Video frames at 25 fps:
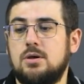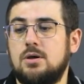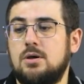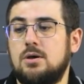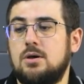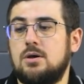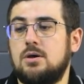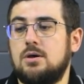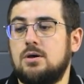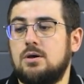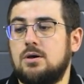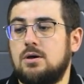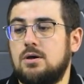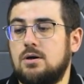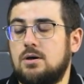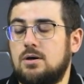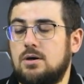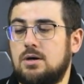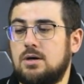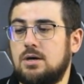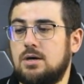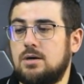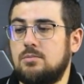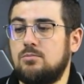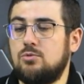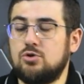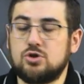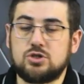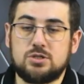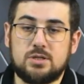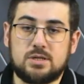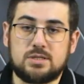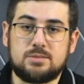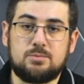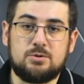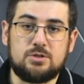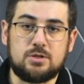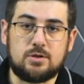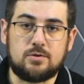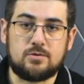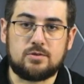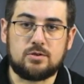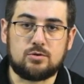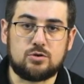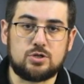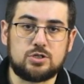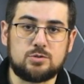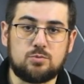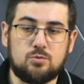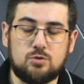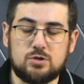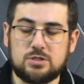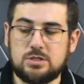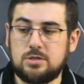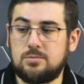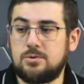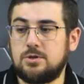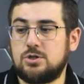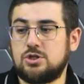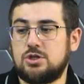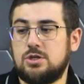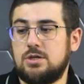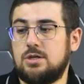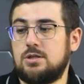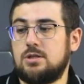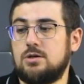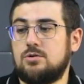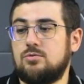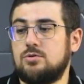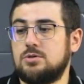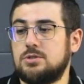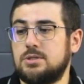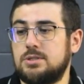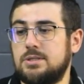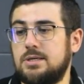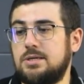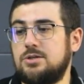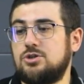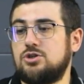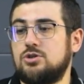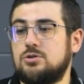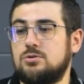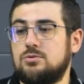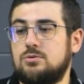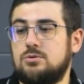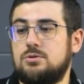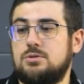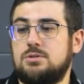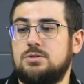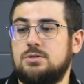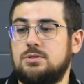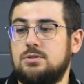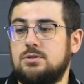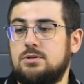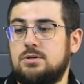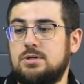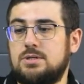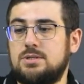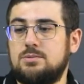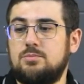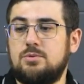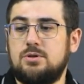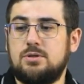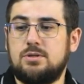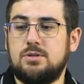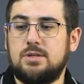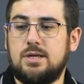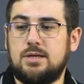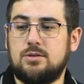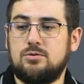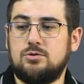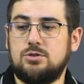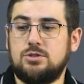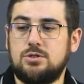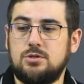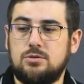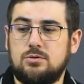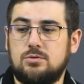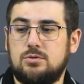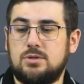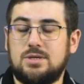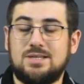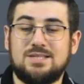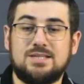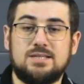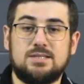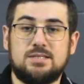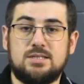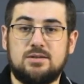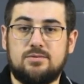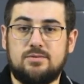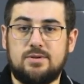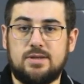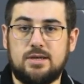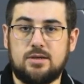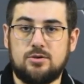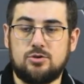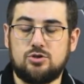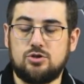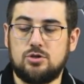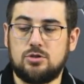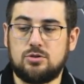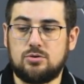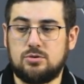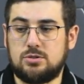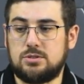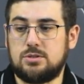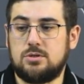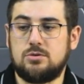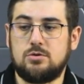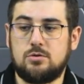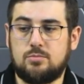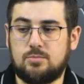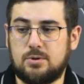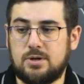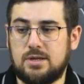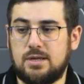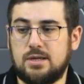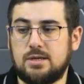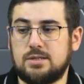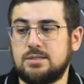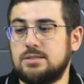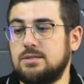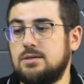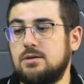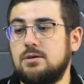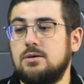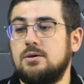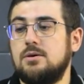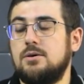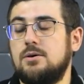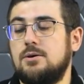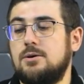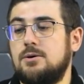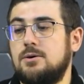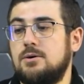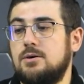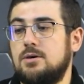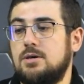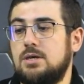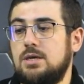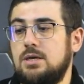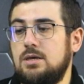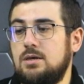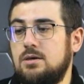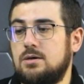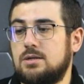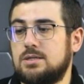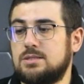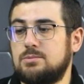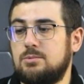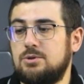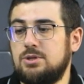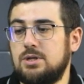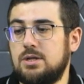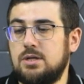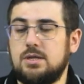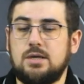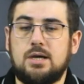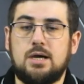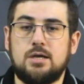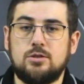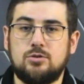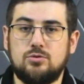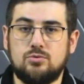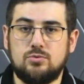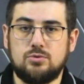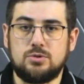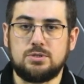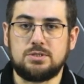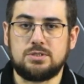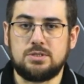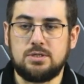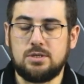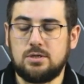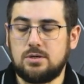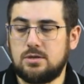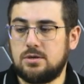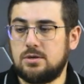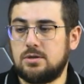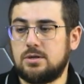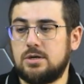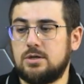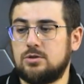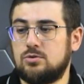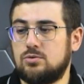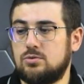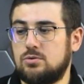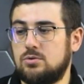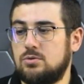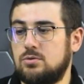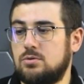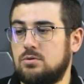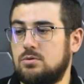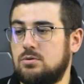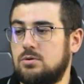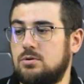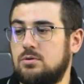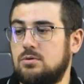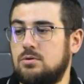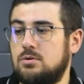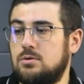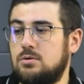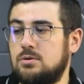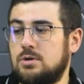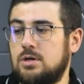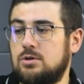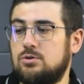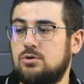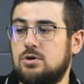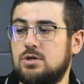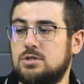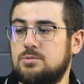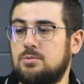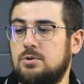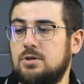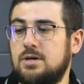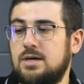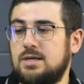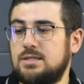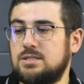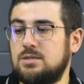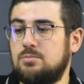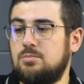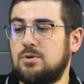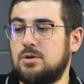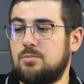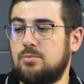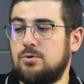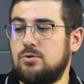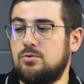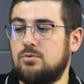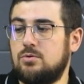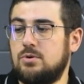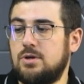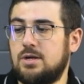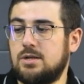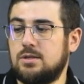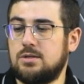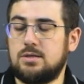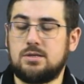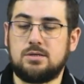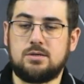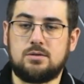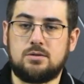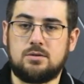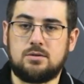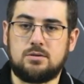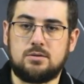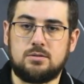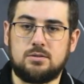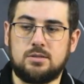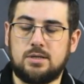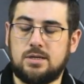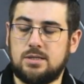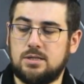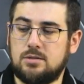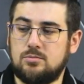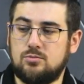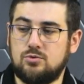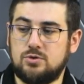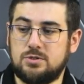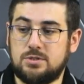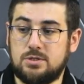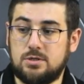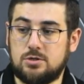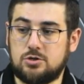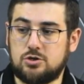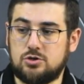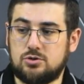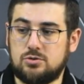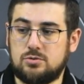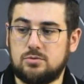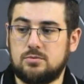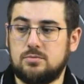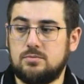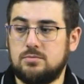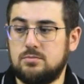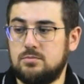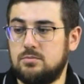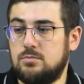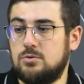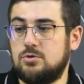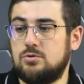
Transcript: We can consider the second way of solving such a problem, i.e. to break the given force into its components, i.e. into its projections, and consider one of them which is located perpendicular to the given rod, i.e.